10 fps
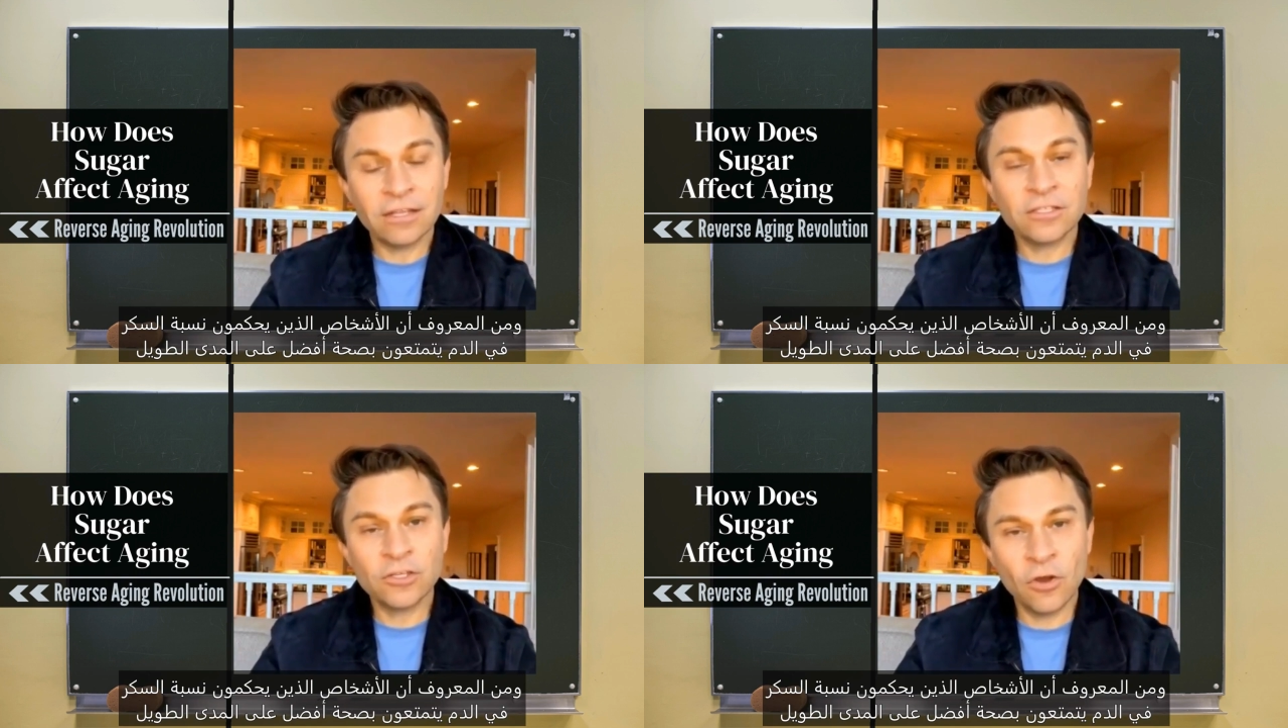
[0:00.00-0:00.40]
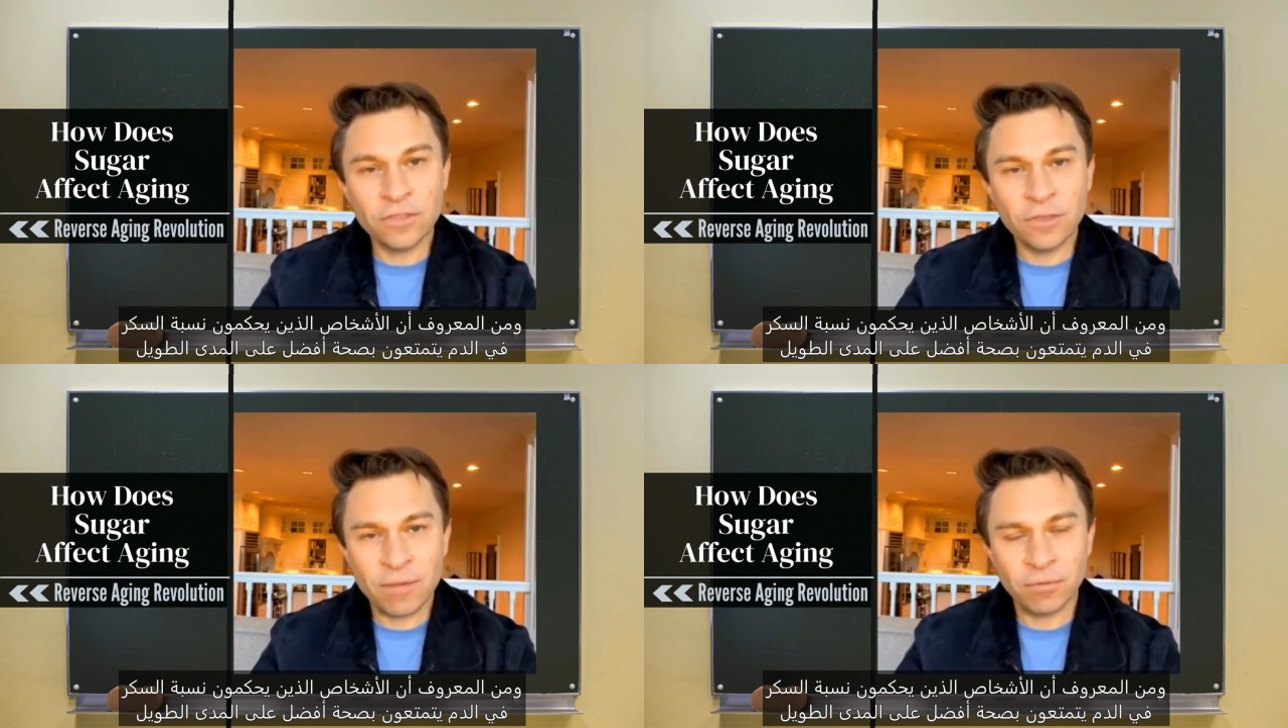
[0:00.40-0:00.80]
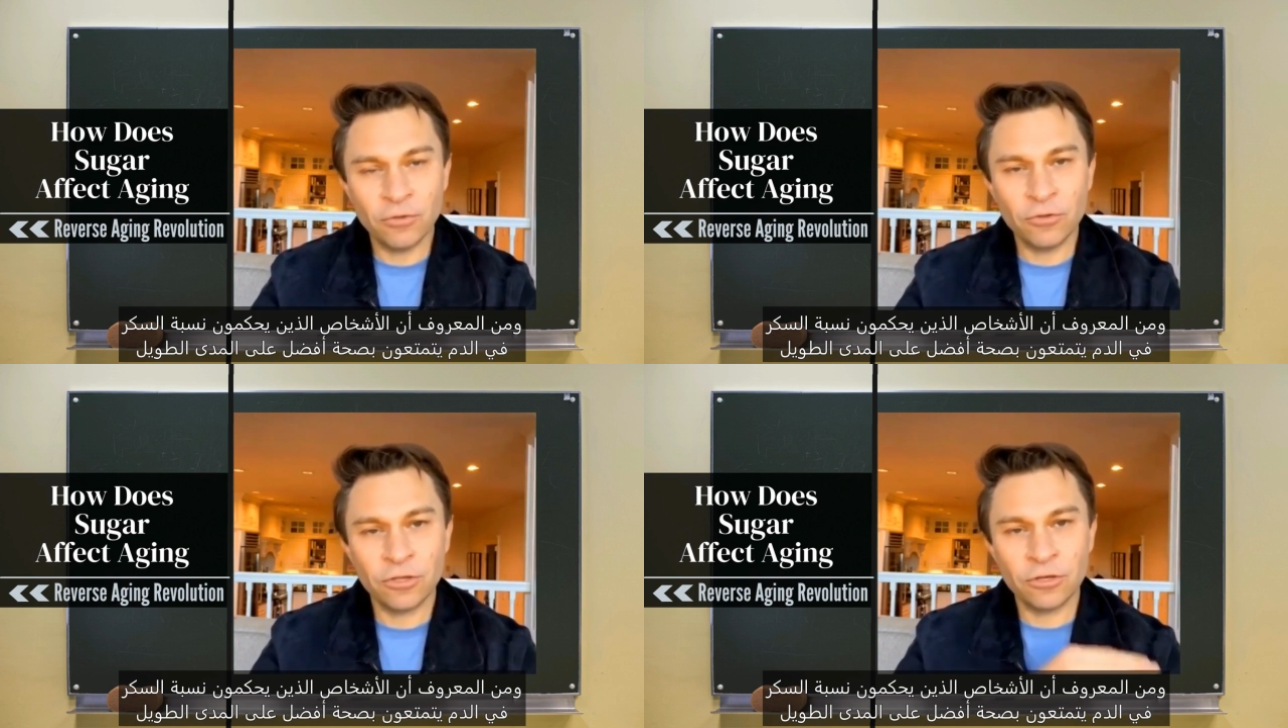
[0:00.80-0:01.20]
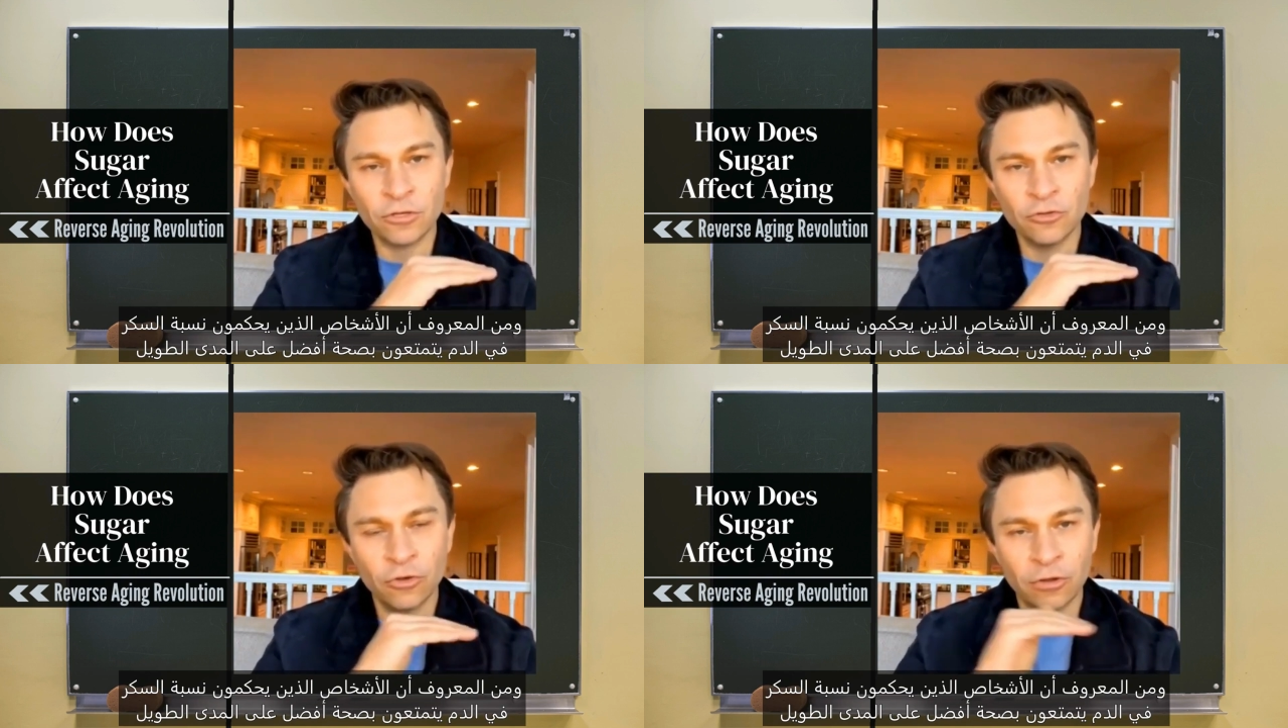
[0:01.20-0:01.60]
And it's mm-hmm. known that people who can
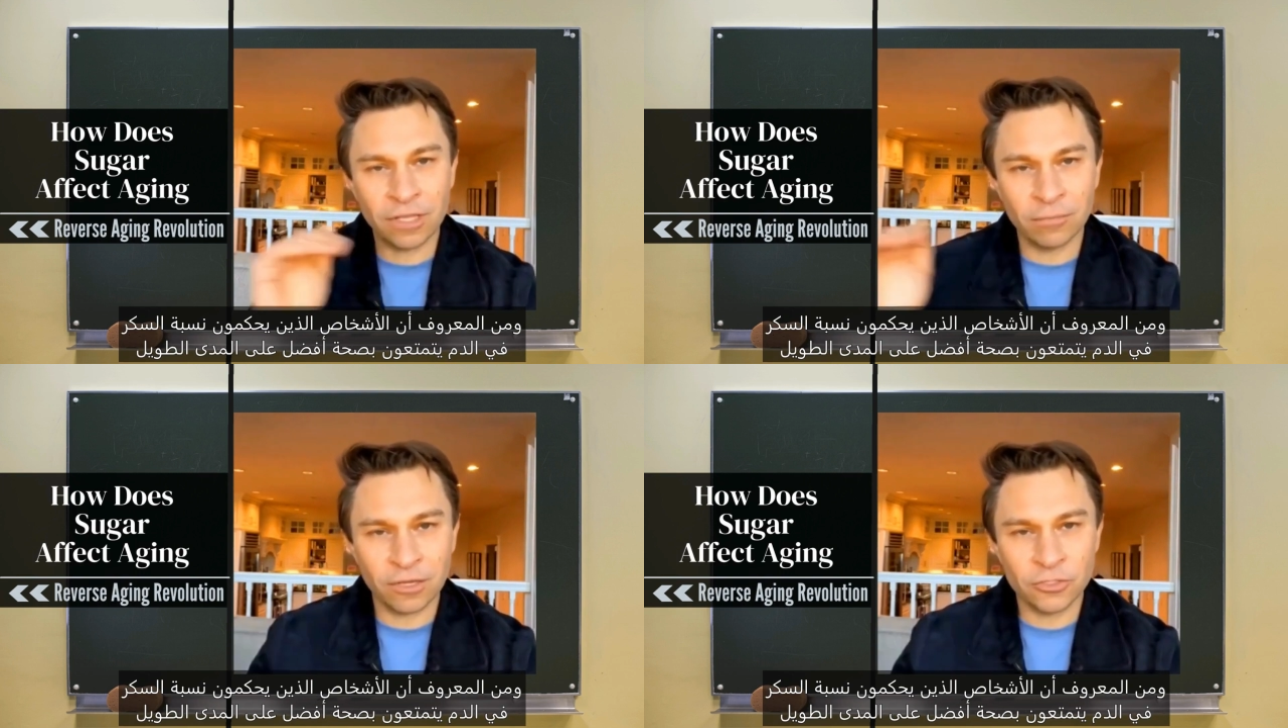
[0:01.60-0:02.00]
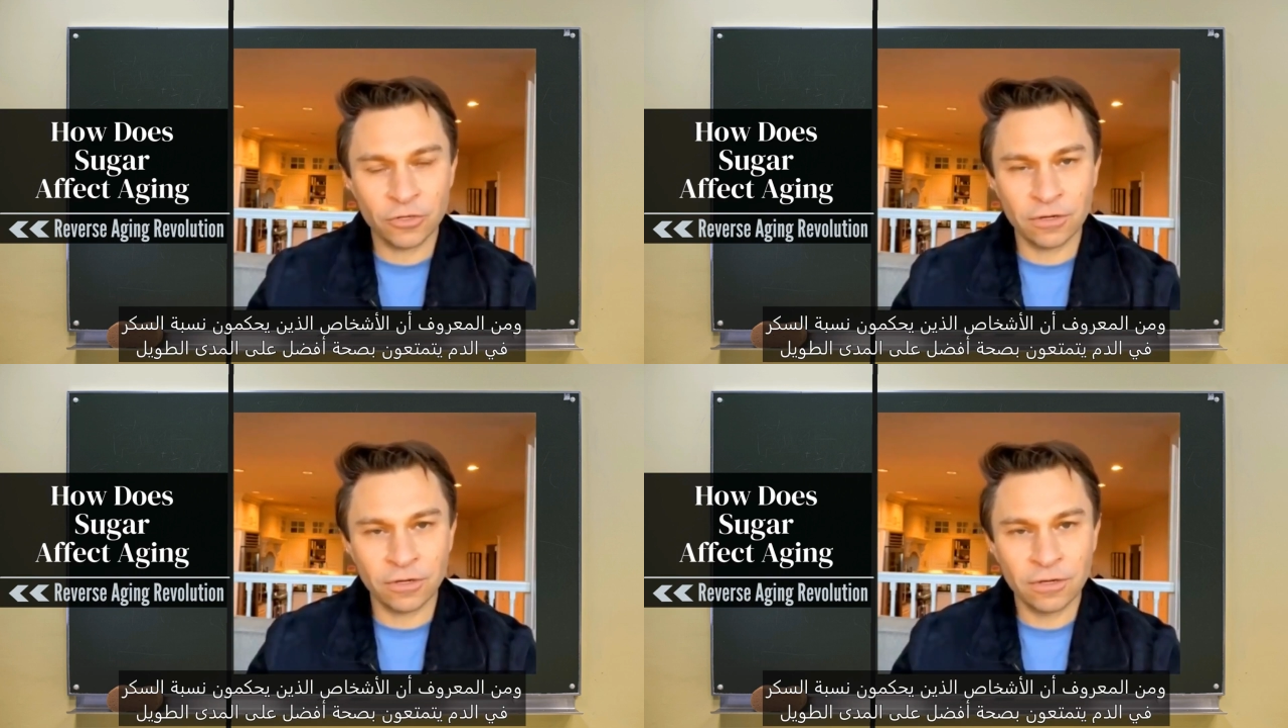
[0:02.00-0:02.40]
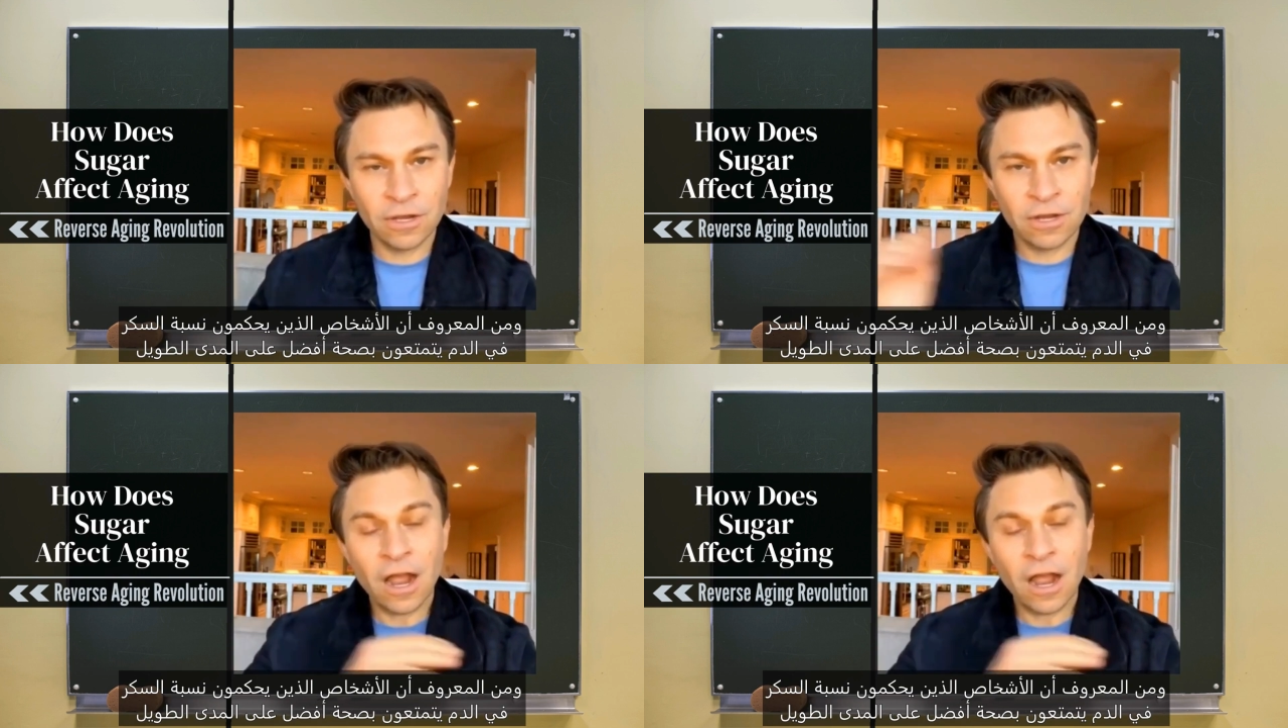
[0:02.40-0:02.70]
control their blood sugar